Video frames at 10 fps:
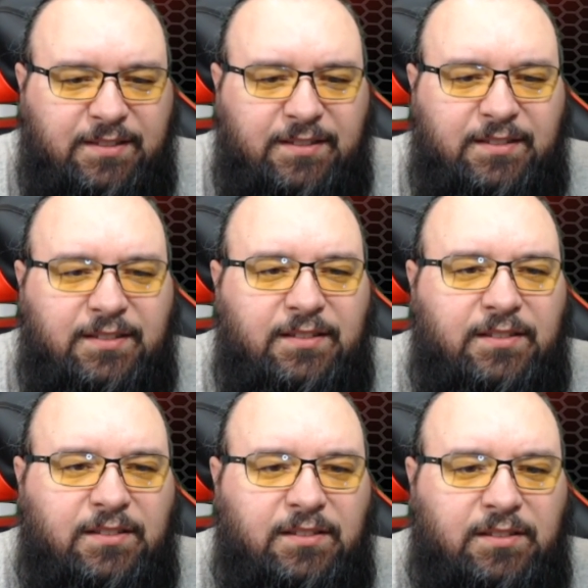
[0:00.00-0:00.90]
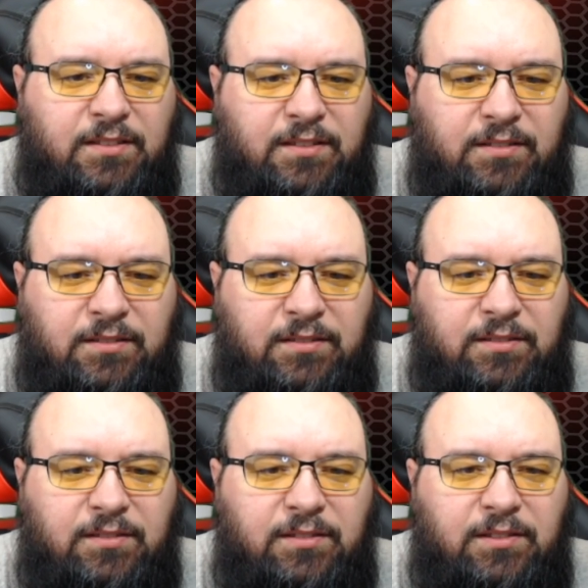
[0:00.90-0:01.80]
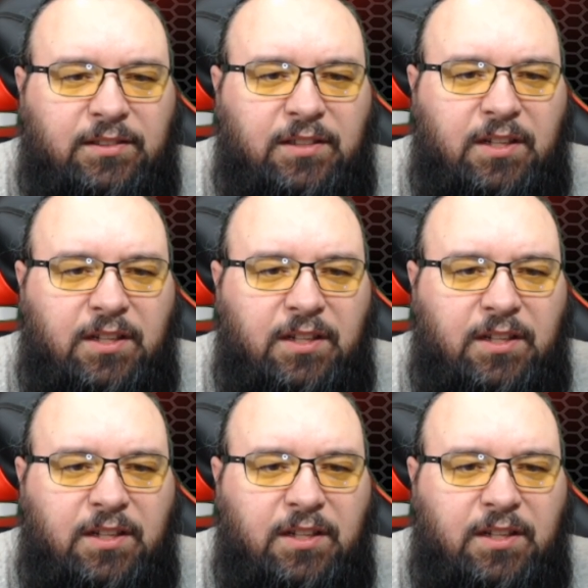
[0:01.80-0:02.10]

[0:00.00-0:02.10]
[no speech]